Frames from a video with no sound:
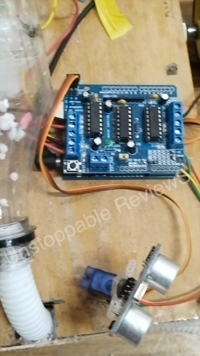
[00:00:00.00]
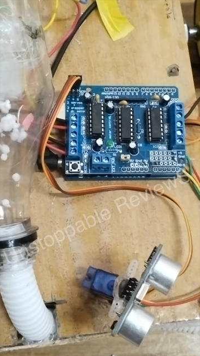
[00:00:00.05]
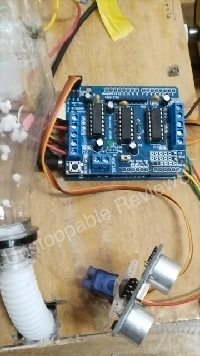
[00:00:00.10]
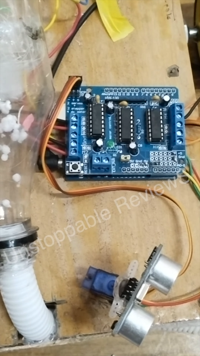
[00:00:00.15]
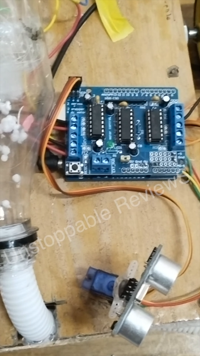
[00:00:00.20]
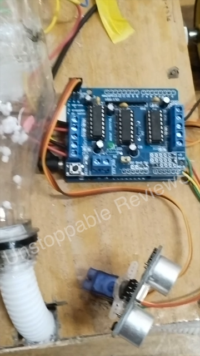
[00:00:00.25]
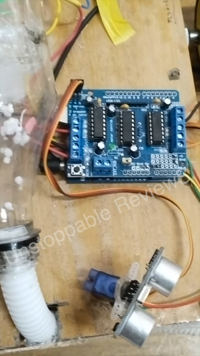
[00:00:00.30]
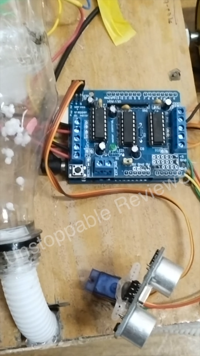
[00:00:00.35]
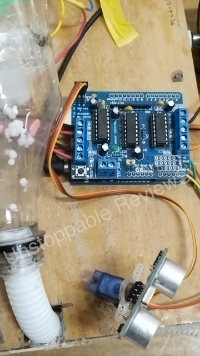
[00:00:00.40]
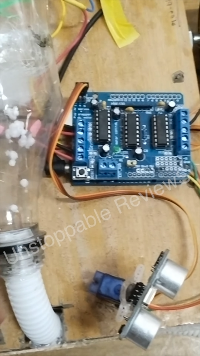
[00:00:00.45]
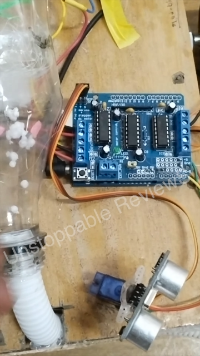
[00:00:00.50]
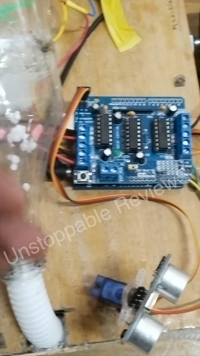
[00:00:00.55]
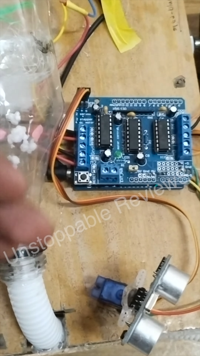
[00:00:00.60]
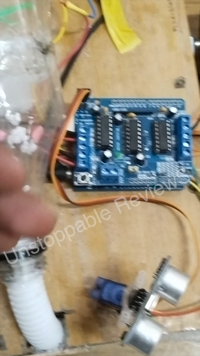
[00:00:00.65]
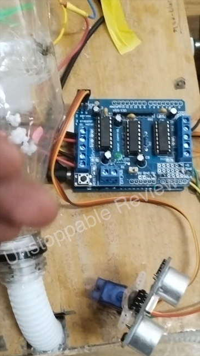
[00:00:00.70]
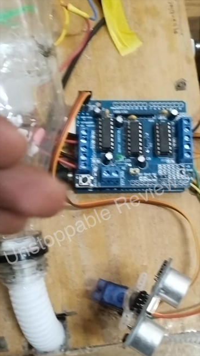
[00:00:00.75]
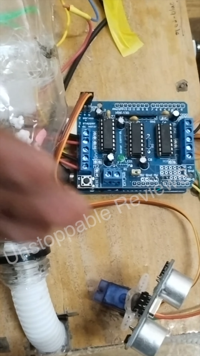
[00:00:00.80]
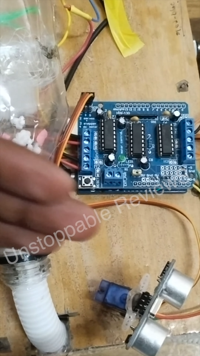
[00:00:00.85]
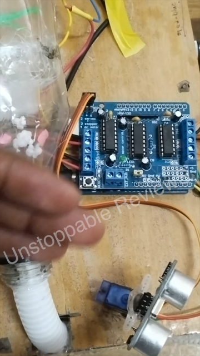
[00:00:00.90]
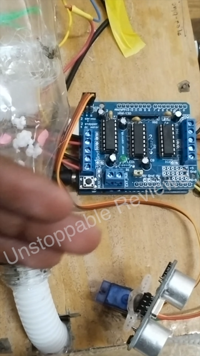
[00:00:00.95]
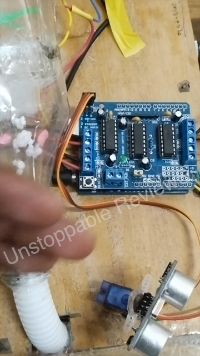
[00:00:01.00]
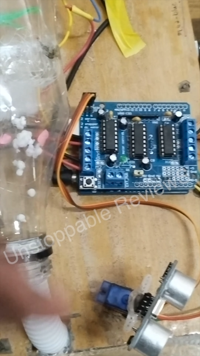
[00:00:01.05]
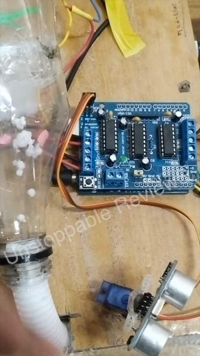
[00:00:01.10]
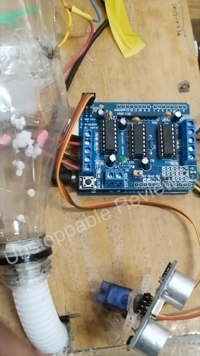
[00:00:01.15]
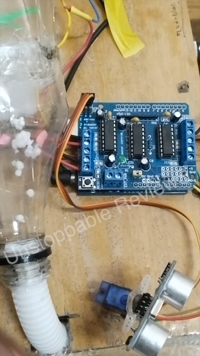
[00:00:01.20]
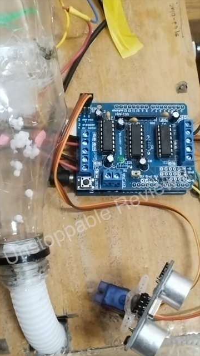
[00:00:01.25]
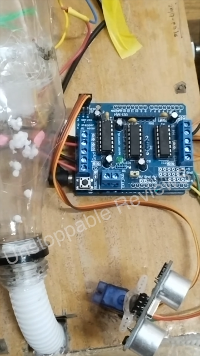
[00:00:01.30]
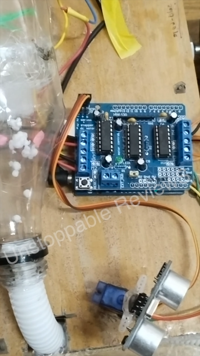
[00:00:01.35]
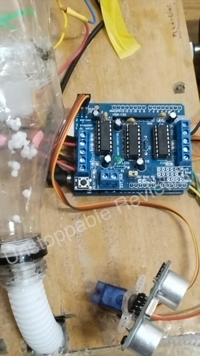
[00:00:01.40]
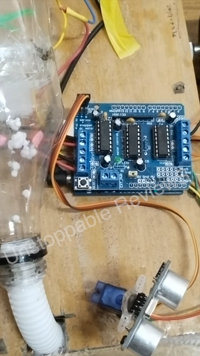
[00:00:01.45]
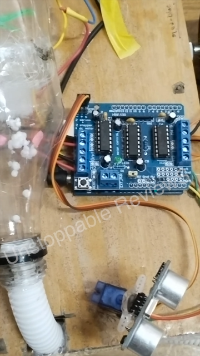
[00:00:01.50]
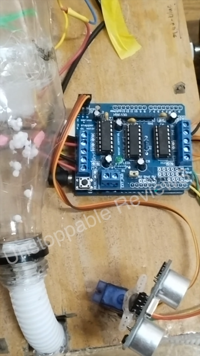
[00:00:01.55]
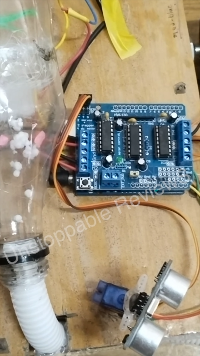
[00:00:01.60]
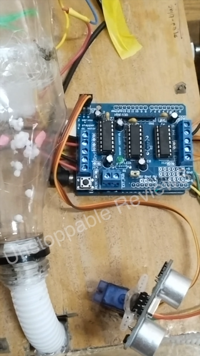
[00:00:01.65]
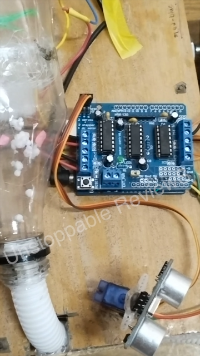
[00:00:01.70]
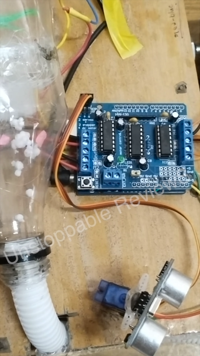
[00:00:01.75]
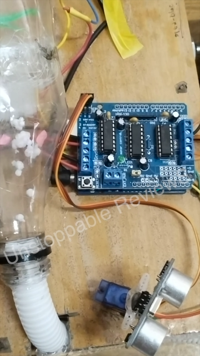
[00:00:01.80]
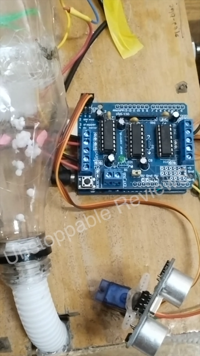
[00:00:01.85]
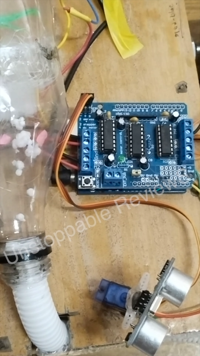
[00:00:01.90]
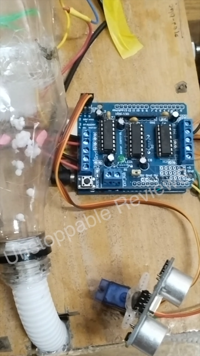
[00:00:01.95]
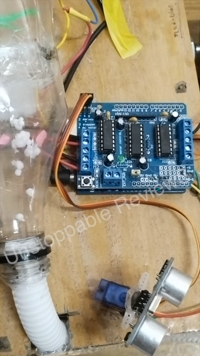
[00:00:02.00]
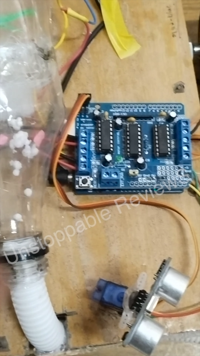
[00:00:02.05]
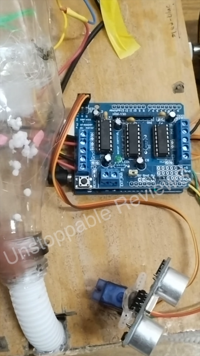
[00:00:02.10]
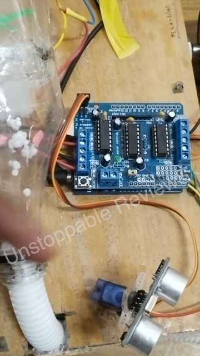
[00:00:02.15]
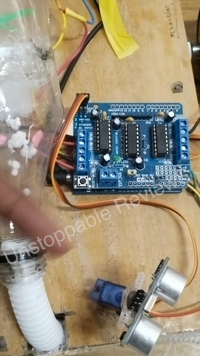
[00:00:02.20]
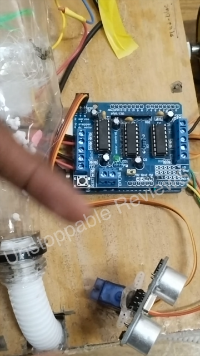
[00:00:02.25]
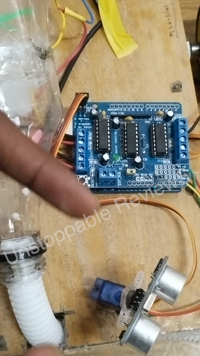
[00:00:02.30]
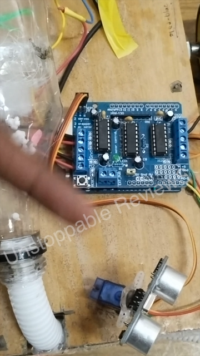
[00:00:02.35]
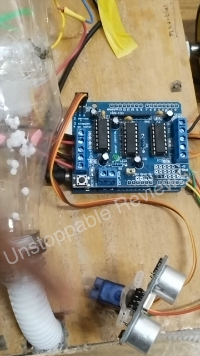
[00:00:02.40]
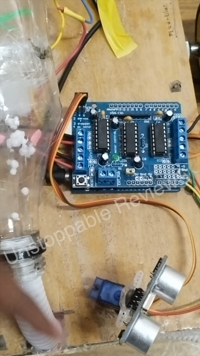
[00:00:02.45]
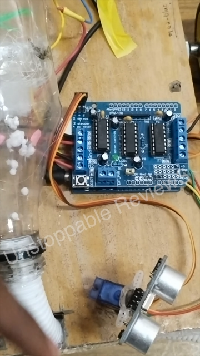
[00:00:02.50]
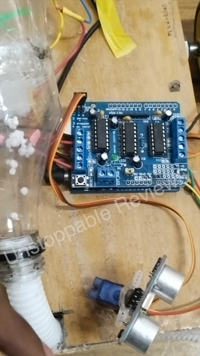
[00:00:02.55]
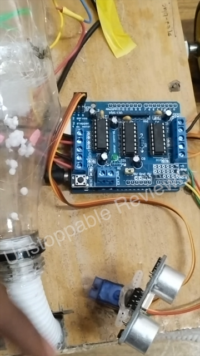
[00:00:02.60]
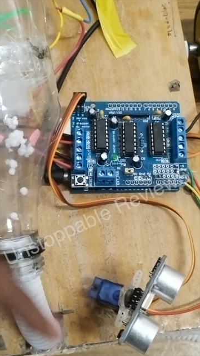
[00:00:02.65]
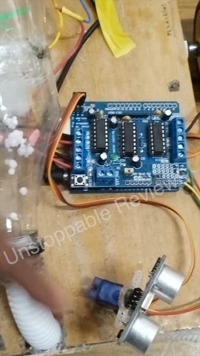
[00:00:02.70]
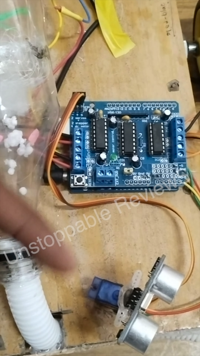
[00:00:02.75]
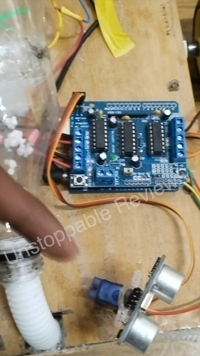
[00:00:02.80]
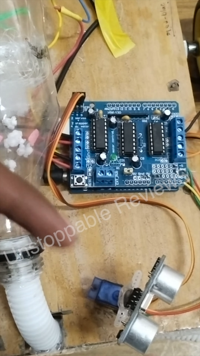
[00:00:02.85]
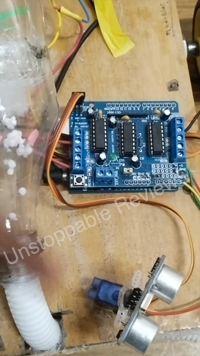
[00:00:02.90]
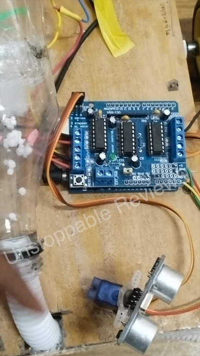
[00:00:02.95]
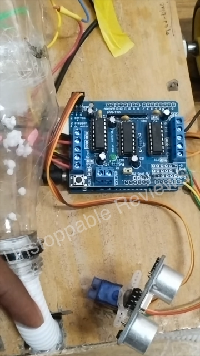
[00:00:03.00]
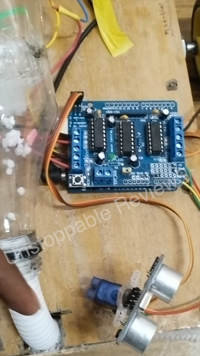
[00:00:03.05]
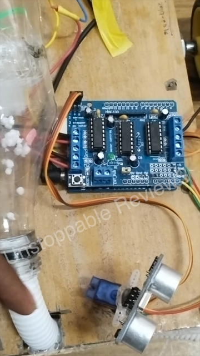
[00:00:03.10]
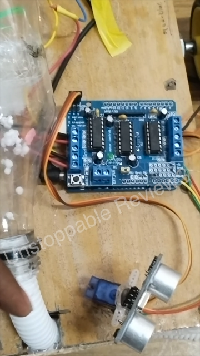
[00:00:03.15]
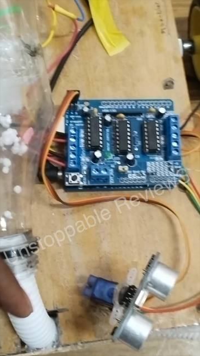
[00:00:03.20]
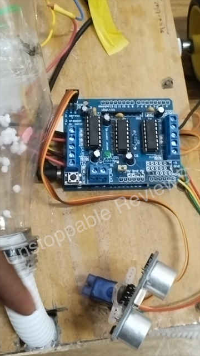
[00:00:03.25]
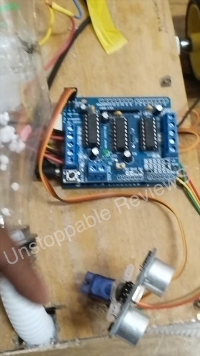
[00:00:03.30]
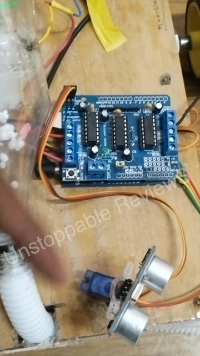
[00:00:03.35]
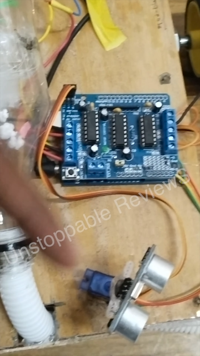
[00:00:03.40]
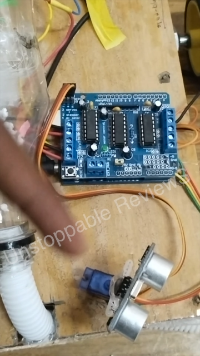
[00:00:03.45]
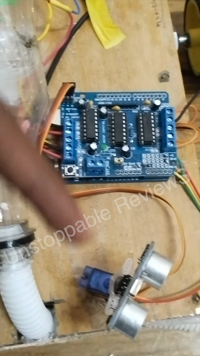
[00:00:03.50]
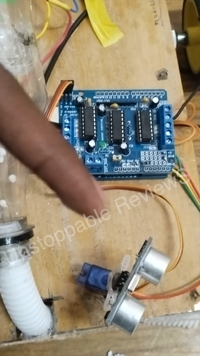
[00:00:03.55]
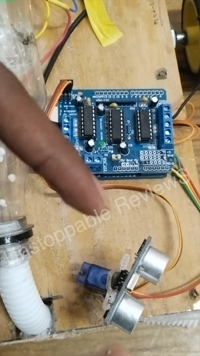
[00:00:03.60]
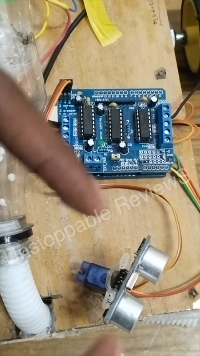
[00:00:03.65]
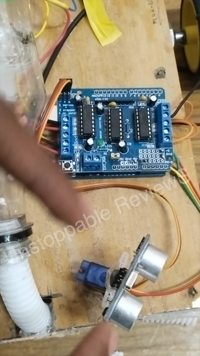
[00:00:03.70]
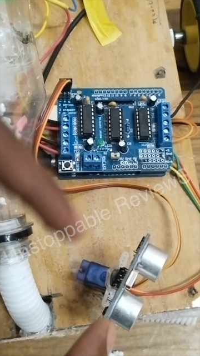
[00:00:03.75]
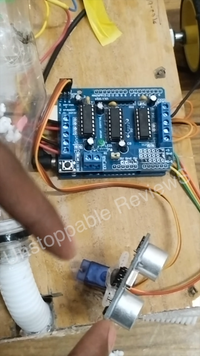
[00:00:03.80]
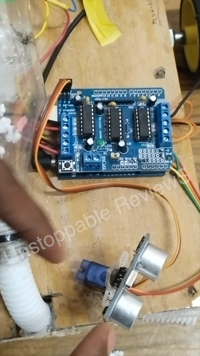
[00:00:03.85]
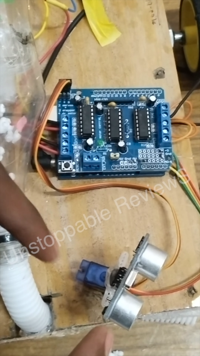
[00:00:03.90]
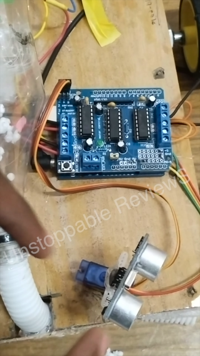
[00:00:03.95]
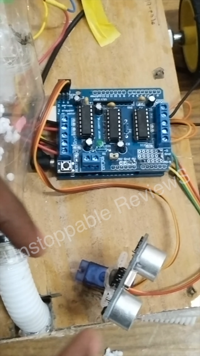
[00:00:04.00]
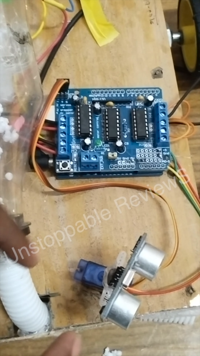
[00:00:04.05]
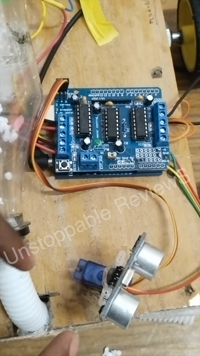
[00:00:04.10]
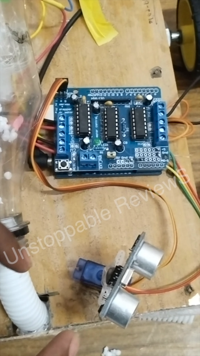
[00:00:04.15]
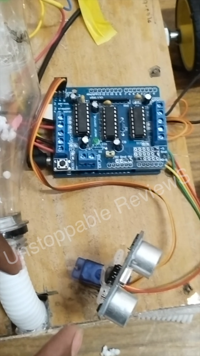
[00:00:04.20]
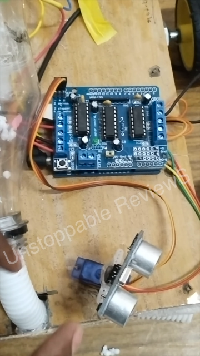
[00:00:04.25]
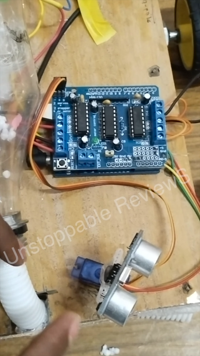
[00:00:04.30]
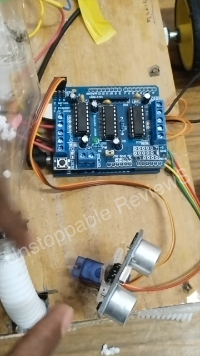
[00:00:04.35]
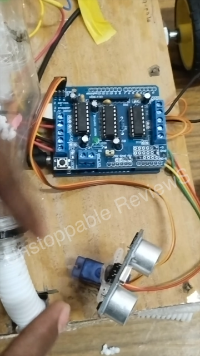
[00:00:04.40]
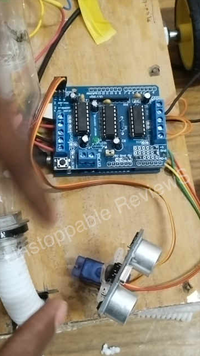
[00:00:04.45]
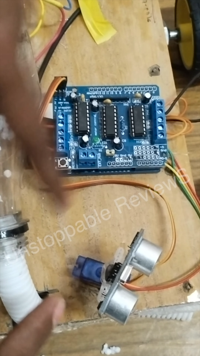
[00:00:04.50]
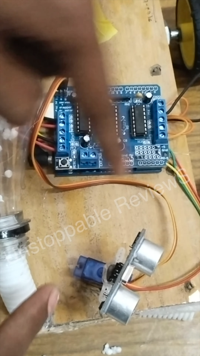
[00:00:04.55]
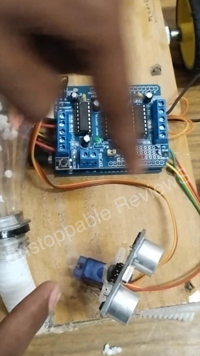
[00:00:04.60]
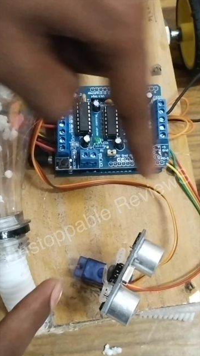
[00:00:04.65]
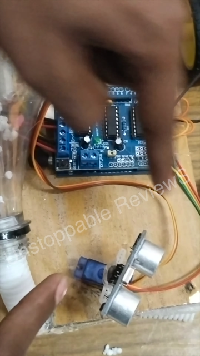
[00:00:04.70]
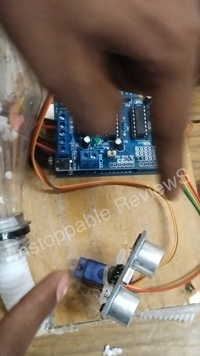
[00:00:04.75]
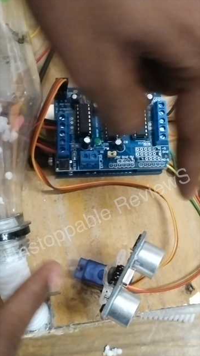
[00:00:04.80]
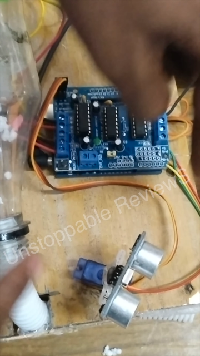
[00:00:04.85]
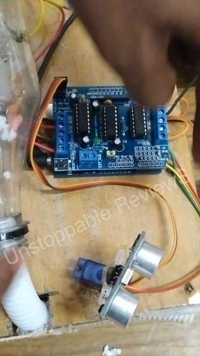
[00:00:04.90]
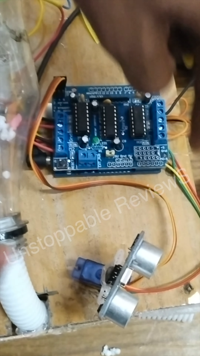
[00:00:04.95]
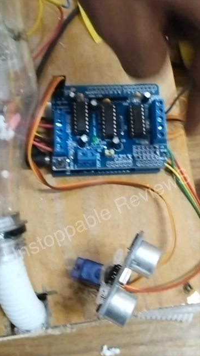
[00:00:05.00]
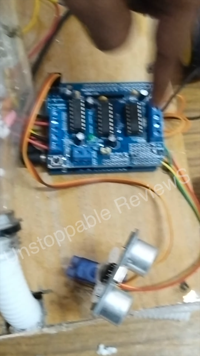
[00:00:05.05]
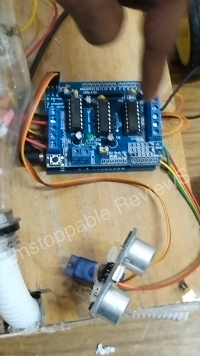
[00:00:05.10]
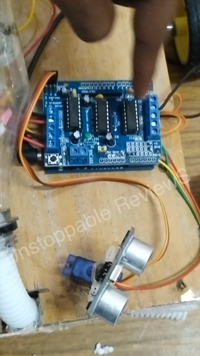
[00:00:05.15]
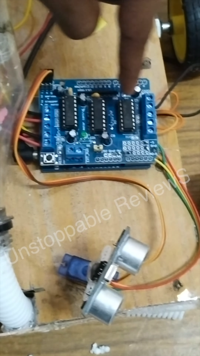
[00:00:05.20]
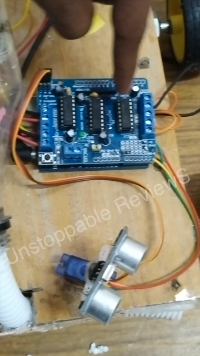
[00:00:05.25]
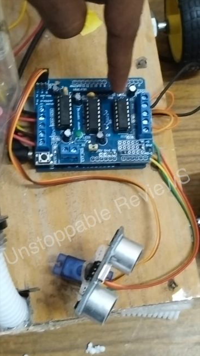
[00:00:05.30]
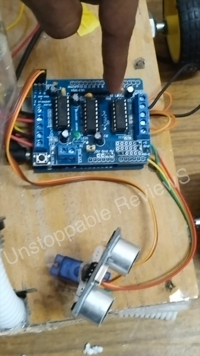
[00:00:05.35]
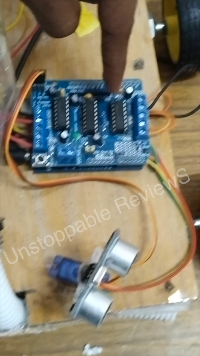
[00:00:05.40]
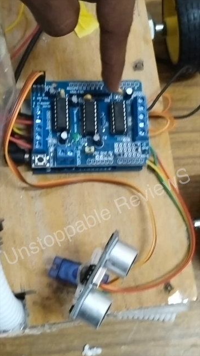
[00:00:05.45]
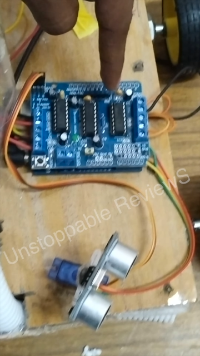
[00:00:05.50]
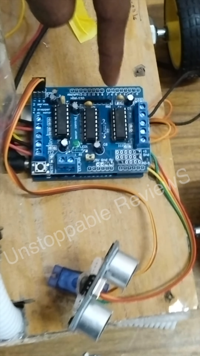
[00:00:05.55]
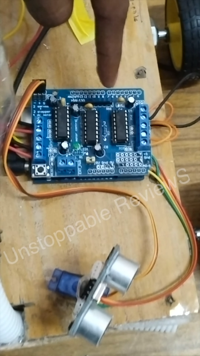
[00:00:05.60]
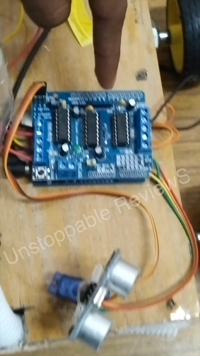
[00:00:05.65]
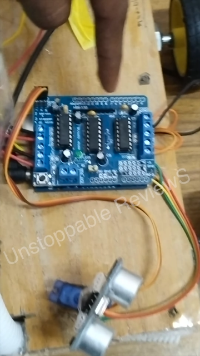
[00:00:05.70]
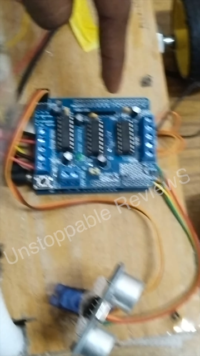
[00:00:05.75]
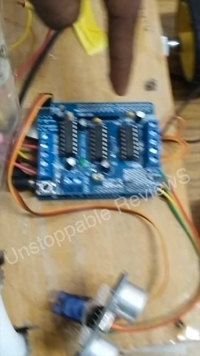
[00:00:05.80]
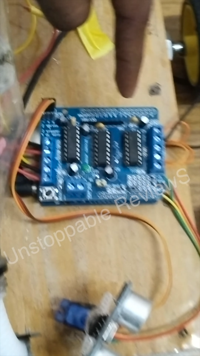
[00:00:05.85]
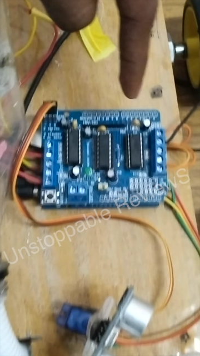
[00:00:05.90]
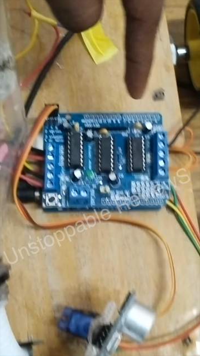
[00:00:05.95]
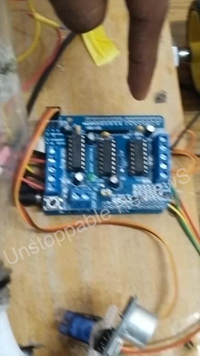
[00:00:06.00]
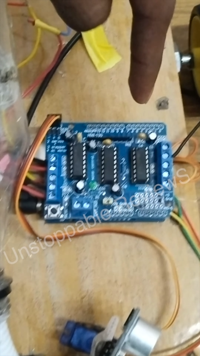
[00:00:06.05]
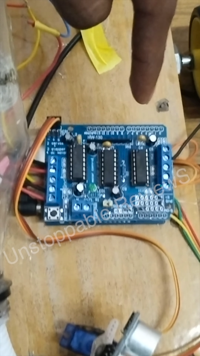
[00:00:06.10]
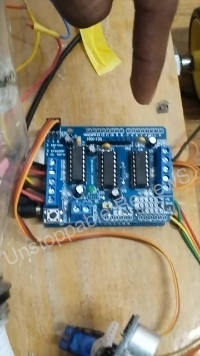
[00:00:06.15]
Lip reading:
No face is visible, so there are no lips to read.